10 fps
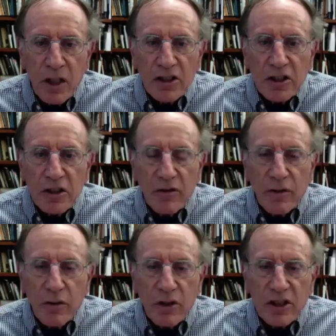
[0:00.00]
So of
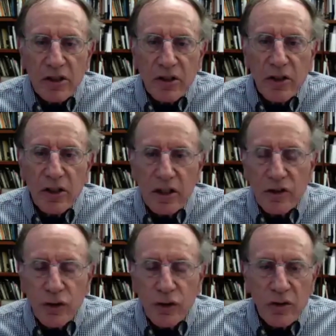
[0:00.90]
course, the
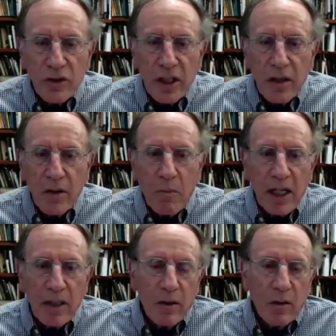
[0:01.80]
jury
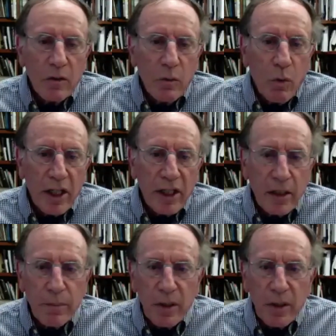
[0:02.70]
might wind up